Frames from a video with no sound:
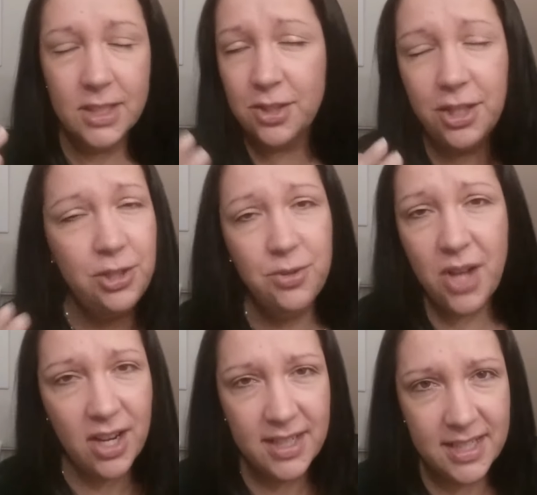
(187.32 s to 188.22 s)
So you do
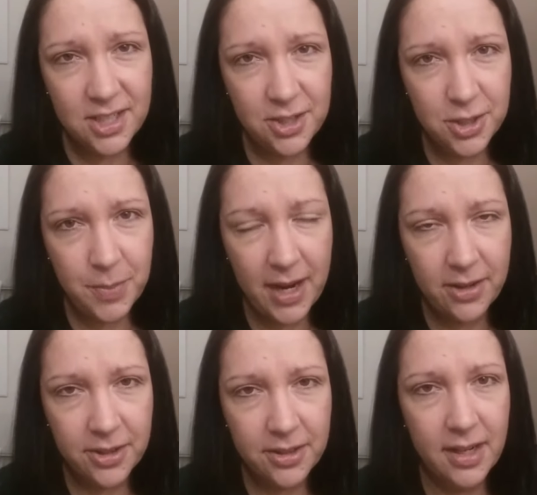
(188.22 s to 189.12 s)
not need to use
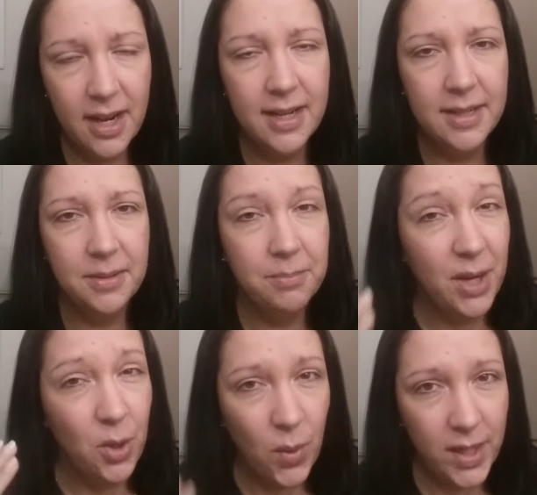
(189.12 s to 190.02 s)
powder,
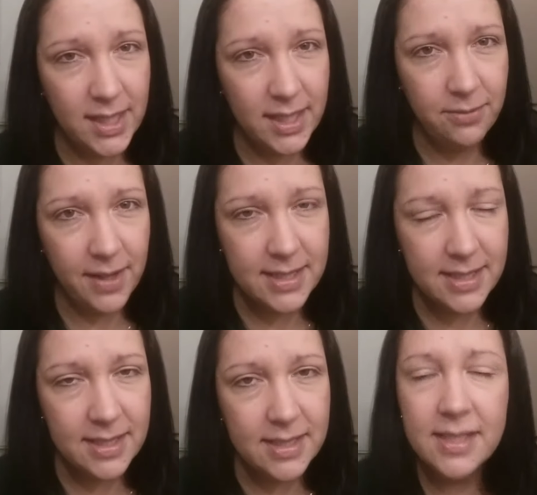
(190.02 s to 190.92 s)
but oily
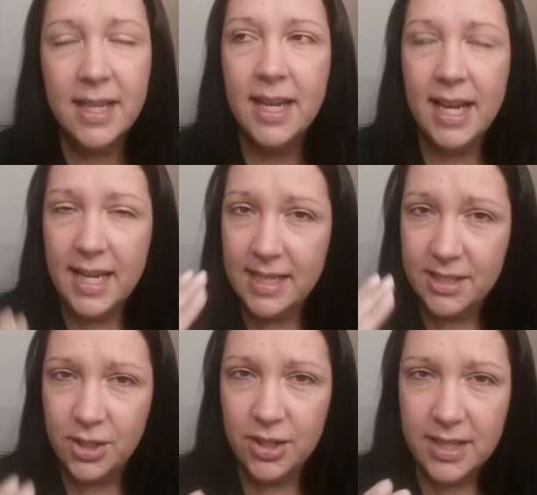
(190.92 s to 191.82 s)
faces, it
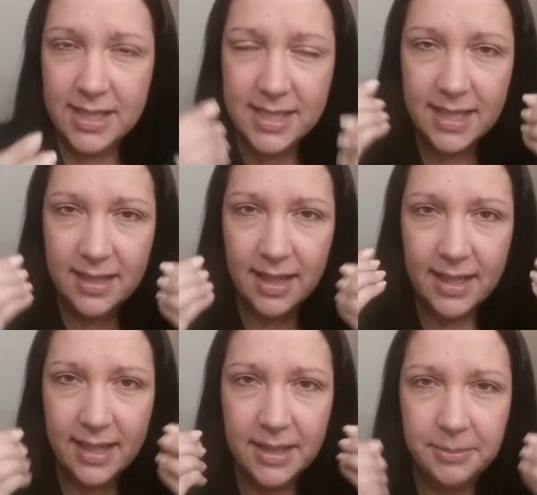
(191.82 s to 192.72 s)
is good because it
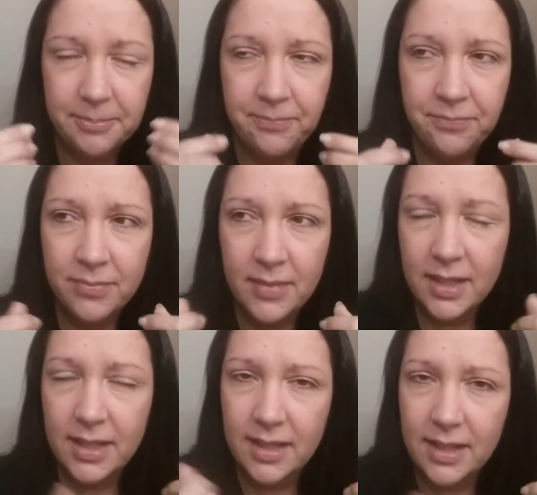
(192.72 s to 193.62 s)
like
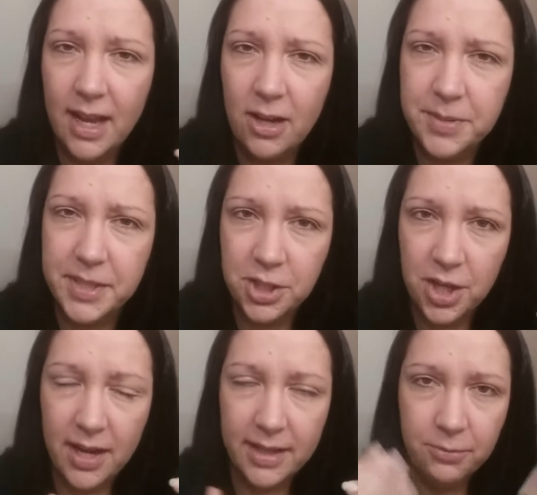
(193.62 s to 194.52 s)
helps the
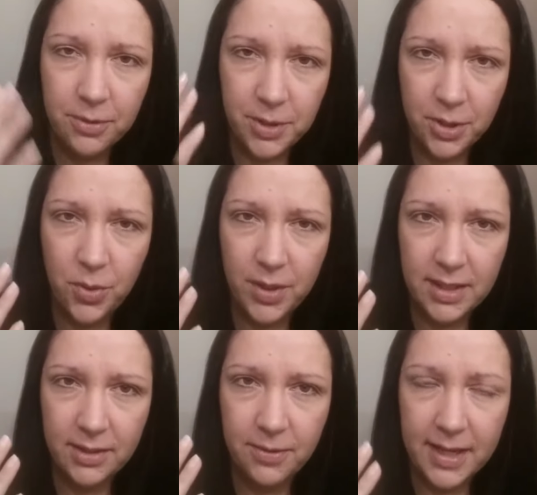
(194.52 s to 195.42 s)
shine from your
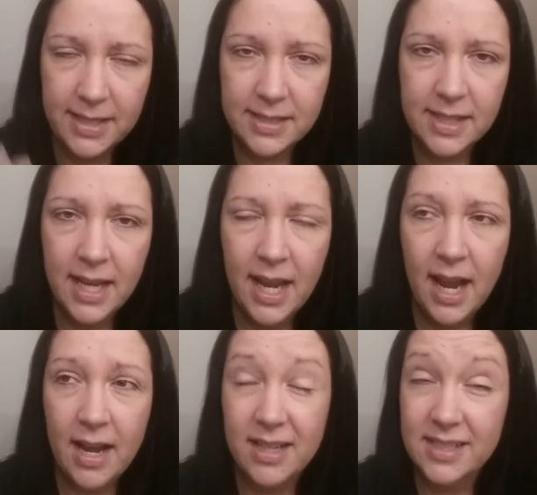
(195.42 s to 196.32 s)
oily face.
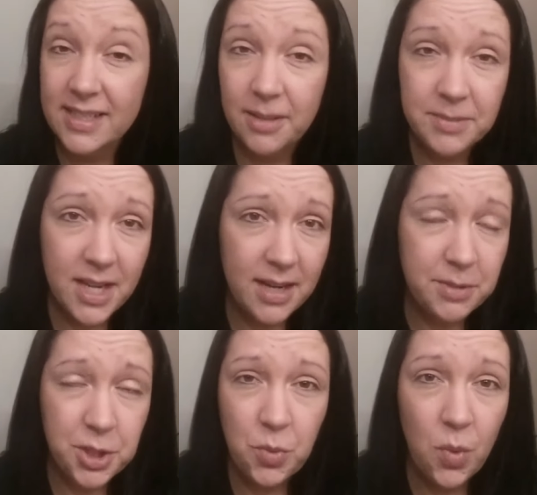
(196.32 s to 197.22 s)

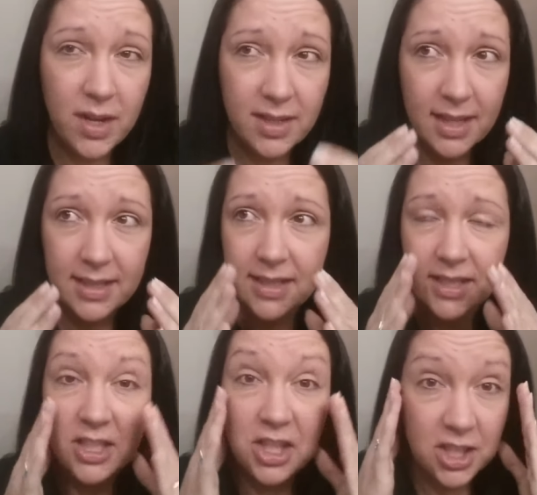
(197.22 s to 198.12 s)
Sometimes you want like
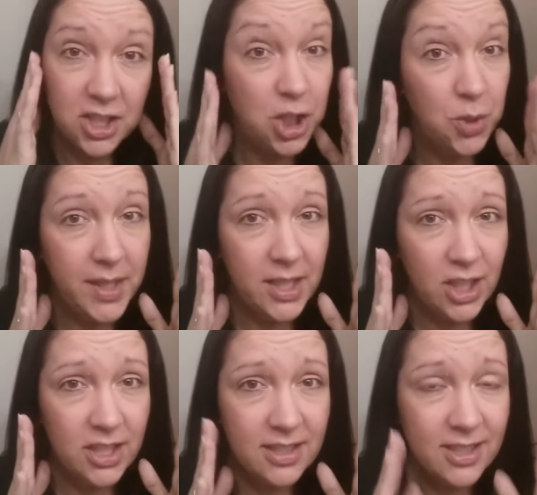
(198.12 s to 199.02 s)
the dewy
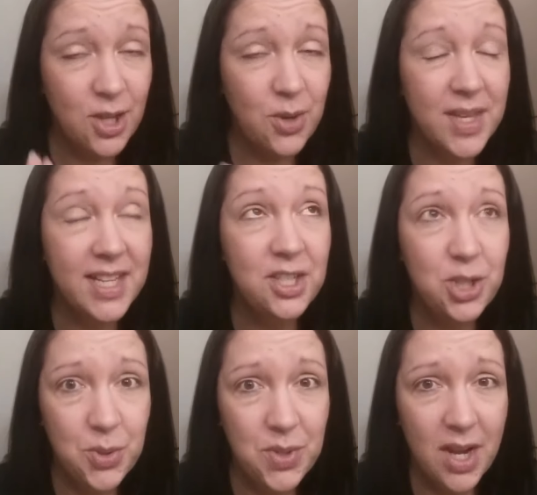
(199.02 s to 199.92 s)
look, so
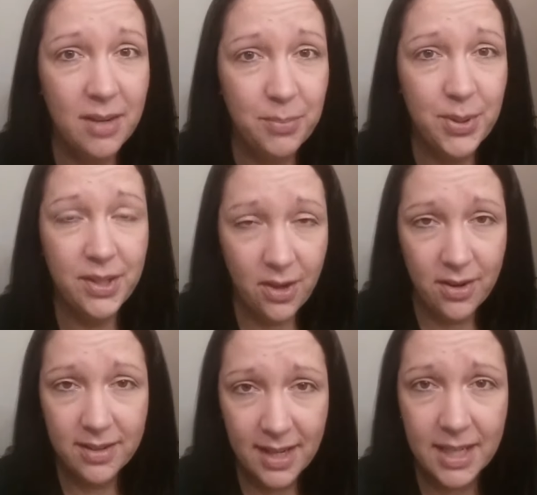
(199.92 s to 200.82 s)
then do not put
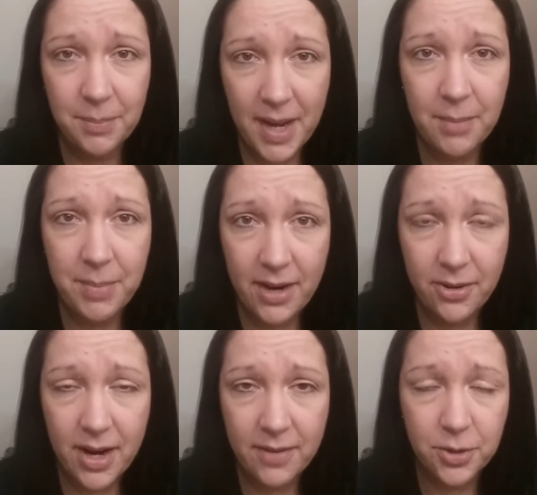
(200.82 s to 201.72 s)
on like a matte
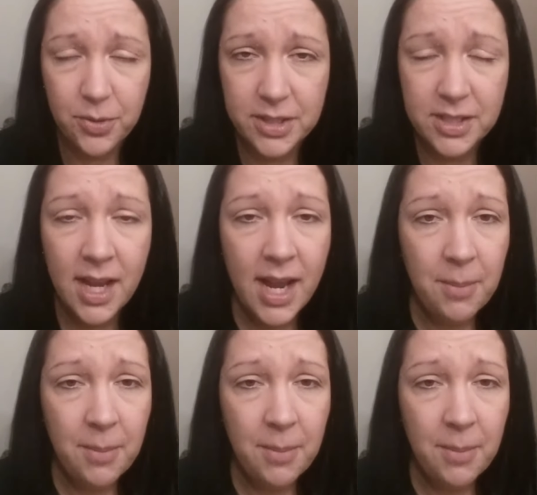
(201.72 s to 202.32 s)
powder afterwards.